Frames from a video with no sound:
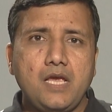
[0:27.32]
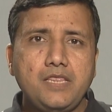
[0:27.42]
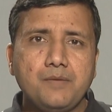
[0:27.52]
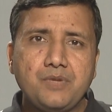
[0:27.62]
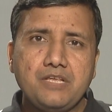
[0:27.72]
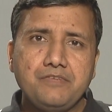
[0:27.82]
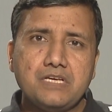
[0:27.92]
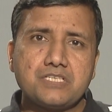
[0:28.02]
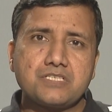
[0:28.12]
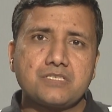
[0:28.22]
In the
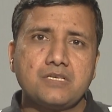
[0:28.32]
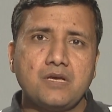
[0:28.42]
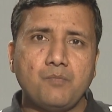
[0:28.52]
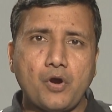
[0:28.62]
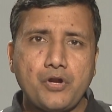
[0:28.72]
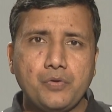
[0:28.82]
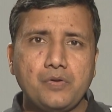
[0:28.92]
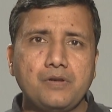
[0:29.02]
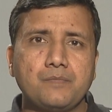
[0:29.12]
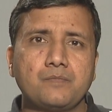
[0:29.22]
previous
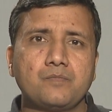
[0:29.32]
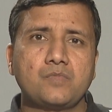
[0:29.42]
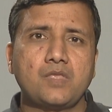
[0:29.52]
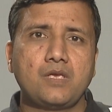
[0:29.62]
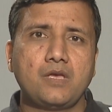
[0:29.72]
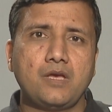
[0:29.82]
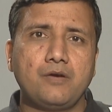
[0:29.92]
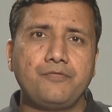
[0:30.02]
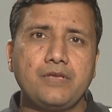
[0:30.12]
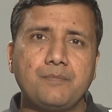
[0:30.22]
module,
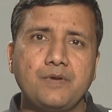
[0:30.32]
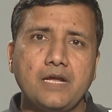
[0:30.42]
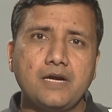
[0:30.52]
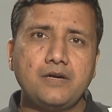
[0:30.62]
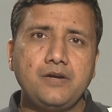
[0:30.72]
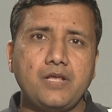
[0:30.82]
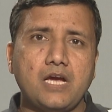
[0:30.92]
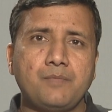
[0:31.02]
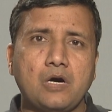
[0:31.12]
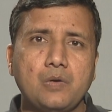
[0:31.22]
we have learned
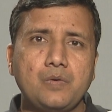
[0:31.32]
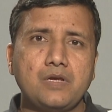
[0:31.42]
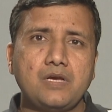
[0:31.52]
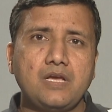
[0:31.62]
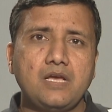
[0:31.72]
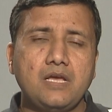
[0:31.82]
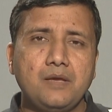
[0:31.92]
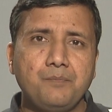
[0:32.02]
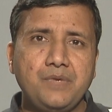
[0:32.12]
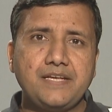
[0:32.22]
about
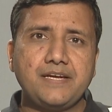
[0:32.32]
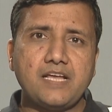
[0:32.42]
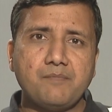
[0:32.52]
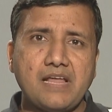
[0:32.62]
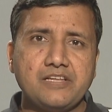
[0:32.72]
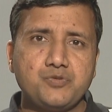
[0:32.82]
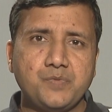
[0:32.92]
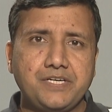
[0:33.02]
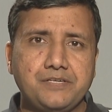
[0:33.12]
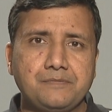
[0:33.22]
big data
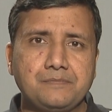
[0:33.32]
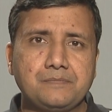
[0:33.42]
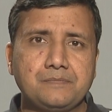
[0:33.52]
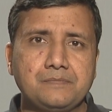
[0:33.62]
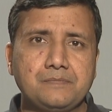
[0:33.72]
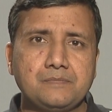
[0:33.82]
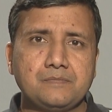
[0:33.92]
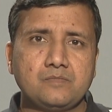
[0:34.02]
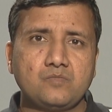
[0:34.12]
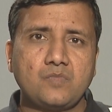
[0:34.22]
management,
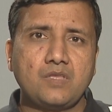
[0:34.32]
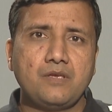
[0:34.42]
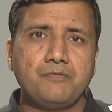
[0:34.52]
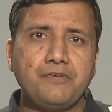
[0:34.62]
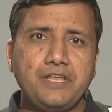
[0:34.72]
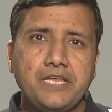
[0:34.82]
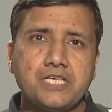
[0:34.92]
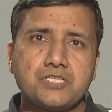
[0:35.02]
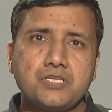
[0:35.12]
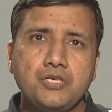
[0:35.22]

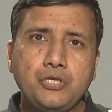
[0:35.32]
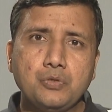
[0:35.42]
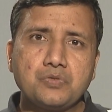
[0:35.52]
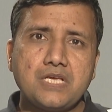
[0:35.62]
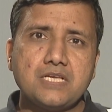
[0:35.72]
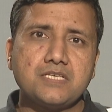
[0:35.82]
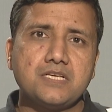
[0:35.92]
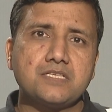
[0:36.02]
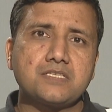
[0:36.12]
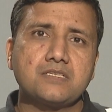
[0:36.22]
various use
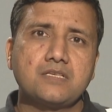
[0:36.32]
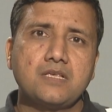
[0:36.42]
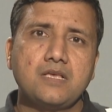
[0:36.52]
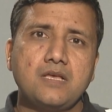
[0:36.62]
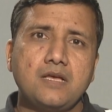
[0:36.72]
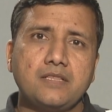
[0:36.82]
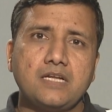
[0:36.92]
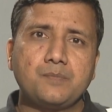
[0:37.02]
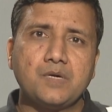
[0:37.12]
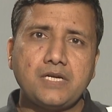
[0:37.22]
cases
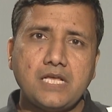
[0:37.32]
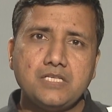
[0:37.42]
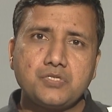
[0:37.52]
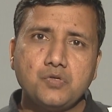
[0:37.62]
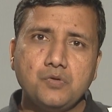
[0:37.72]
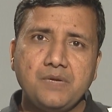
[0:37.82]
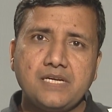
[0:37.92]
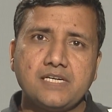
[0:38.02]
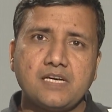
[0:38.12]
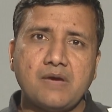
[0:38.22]
that pertains to big
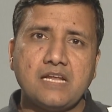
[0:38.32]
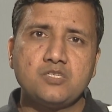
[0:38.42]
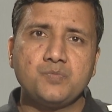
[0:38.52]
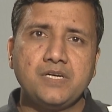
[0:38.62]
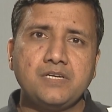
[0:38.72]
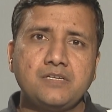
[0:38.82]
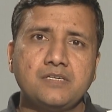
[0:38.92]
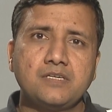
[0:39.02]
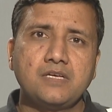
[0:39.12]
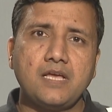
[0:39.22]
data management
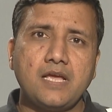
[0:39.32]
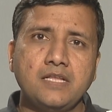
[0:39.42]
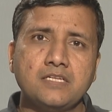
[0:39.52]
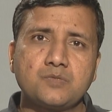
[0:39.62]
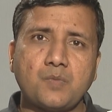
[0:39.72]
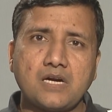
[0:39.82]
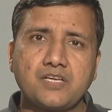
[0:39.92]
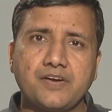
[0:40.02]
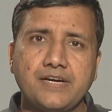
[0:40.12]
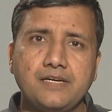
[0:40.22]
in smart
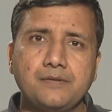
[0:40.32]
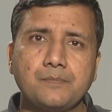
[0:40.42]
grid,